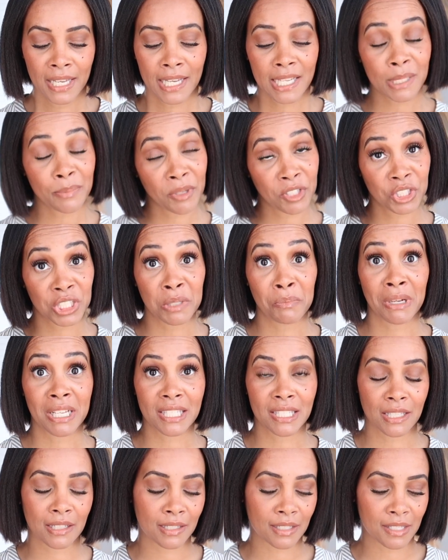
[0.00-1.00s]
especially my
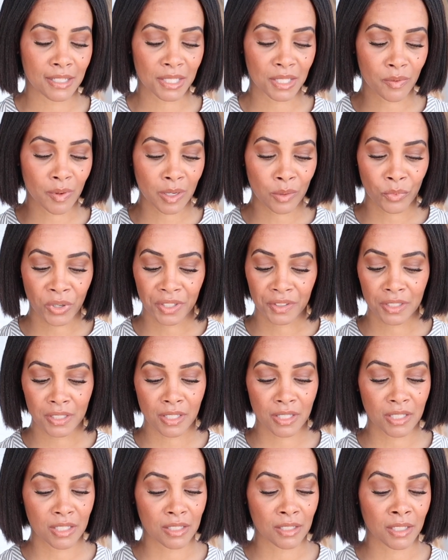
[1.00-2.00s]
son so i wear
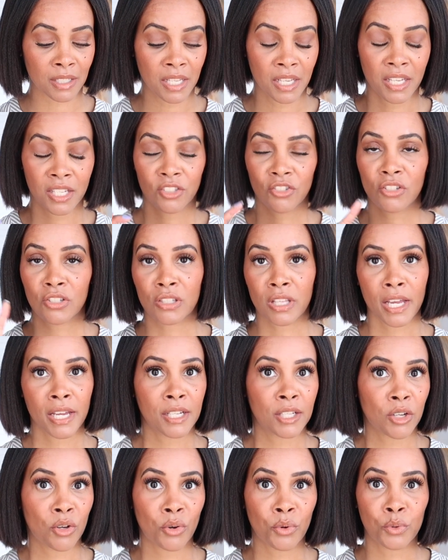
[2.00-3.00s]
this to just
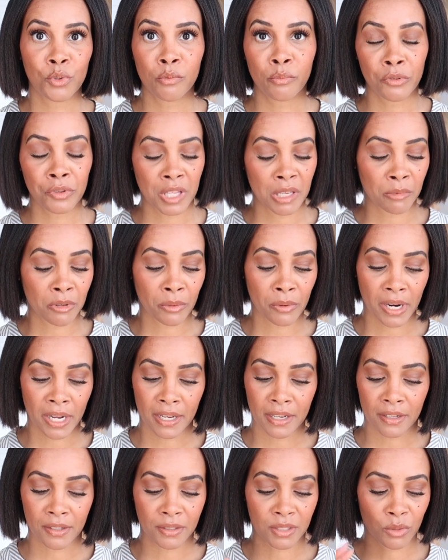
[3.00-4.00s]
like go uber them
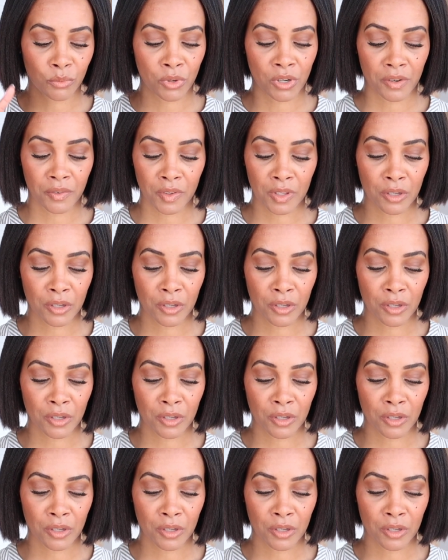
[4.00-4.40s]
around to wherever